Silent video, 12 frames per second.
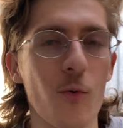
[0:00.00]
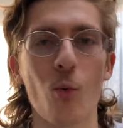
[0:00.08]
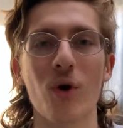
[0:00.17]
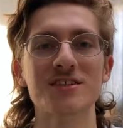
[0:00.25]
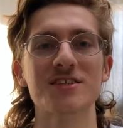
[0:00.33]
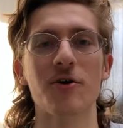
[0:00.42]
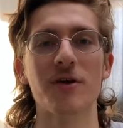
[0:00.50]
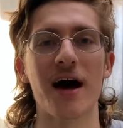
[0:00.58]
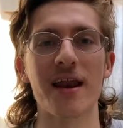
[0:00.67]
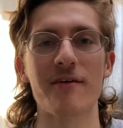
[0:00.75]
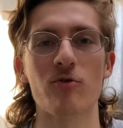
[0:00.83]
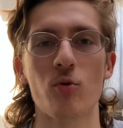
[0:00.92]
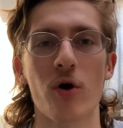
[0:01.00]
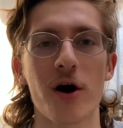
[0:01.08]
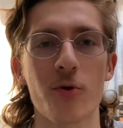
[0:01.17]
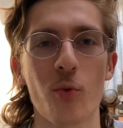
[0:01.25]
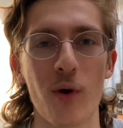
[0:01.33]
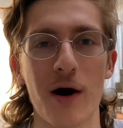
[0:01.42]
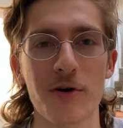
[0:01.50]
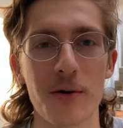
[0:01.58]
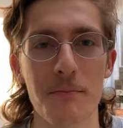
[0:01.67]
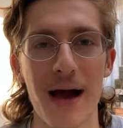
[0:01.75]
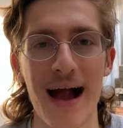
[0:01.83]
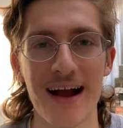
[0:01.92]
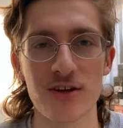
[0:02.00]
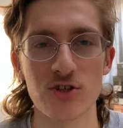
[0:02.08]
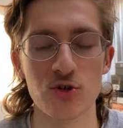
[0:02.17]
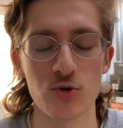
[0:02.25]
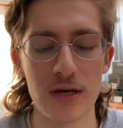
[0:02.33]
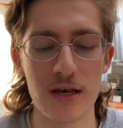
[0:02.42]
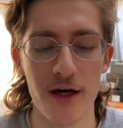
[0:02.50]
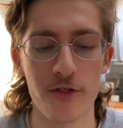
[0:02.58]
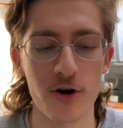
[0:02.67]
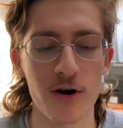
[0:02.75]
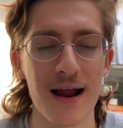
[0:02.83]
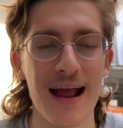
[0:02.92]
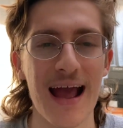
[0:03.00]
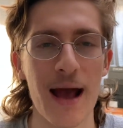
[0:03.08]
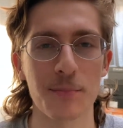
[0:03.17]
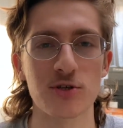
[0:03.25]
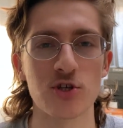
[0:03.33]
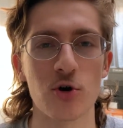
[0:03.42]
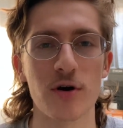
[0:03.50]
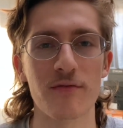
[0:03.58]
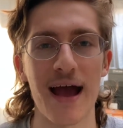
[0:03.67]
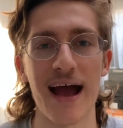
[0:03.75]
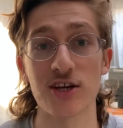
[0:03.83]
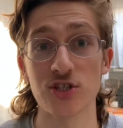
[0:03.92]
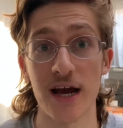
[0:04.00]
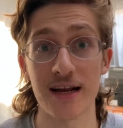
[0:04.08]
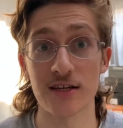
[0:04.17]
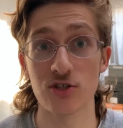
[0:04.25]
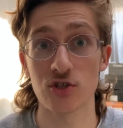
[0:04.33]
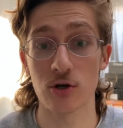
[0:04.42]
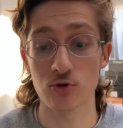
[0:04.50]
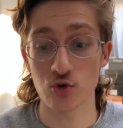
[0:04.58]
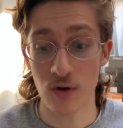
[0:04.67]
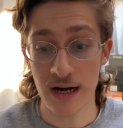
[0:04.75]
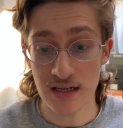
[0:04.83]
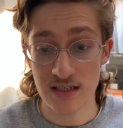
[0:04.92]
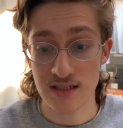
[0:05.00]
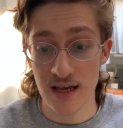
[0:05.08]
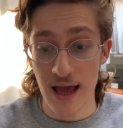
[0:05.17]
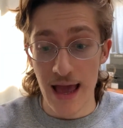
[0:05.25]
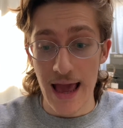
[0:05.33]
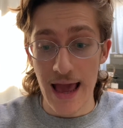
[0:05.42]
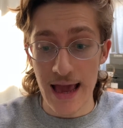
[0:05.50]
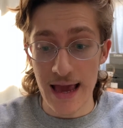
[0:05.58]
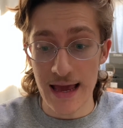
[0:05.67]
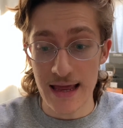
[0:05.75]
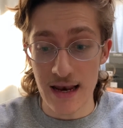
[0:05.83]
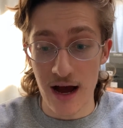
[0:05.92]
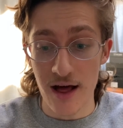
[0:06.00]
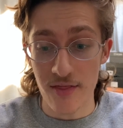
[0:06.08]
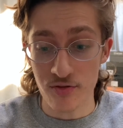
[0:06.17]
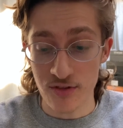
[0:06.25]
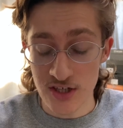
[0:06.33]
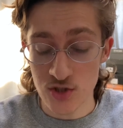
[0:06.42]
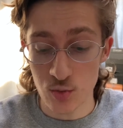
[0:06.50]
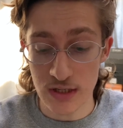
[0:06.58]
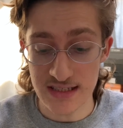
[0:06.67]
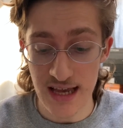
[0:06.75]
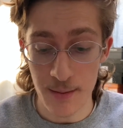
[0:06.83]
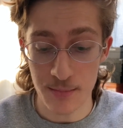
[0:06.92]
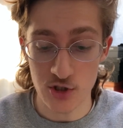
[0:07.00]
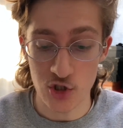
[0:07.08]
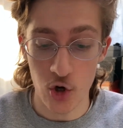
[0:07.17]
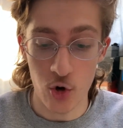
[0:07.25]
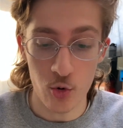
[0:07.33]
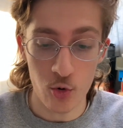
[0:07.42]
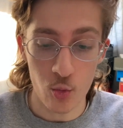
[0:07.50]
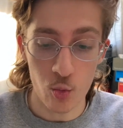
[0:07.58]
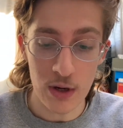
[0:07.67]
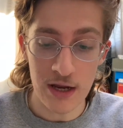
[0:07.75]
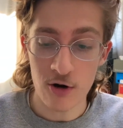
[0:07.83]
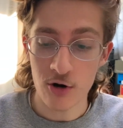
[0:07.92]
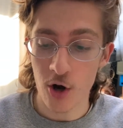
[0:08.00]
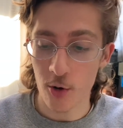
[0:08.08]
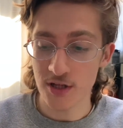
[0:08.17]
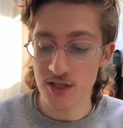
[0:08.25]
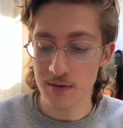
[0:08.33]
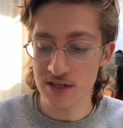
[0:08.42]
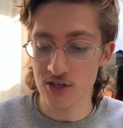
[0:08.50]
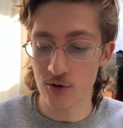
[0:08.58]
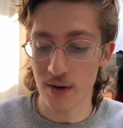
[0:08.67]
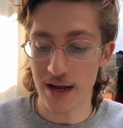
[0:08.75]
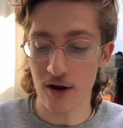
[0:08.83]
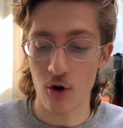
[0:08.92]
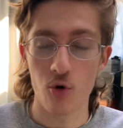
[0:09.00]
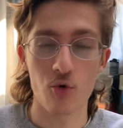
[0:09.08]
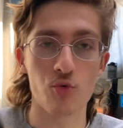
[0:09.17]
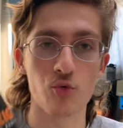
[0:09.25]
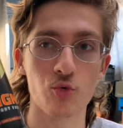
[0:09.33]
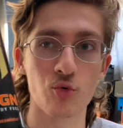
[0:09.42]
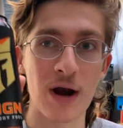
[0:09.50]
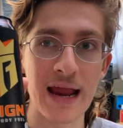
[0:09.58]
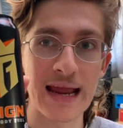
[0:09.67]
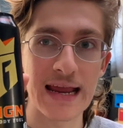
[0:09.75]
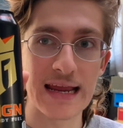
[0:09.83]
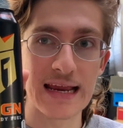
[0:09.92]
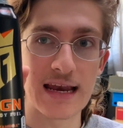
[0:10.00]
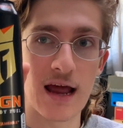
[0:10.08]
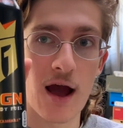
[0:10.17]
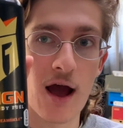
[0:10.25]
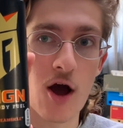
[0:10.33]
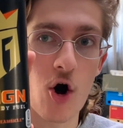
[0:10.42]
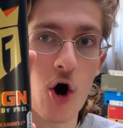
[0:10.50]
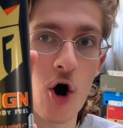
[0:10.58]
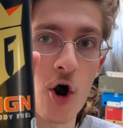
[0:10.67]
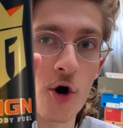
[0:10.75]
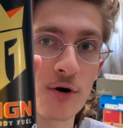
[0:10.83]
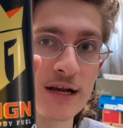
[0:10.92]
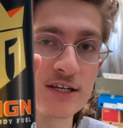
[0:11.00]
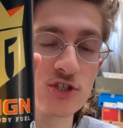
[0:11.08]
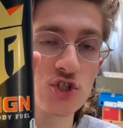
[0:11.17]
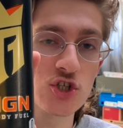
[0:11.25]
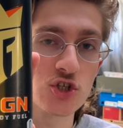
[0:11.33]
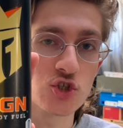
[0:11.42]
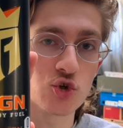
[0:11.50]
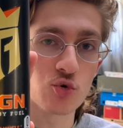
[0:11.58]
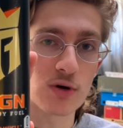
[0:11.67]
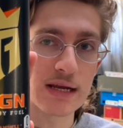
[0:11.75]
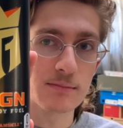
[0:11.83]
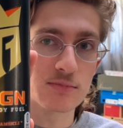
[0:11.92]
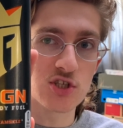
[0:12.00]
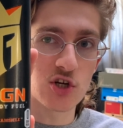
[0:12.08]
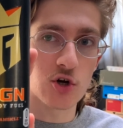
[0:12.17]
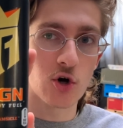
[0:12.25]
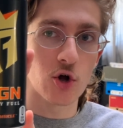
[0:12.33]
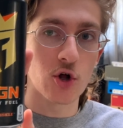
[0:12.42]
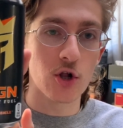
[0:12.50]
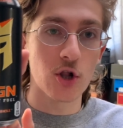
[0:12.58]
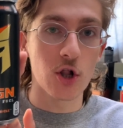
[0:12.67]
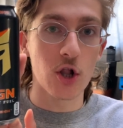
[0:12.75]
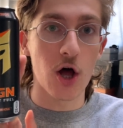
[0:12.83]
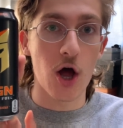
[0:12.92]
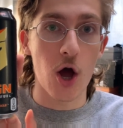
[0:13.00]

What's going on, everyone? Welcome back to another episode of Hashtag Nisto Drinks. And on this week's episode, we are going to be doing Rain Orange Dreamsicle.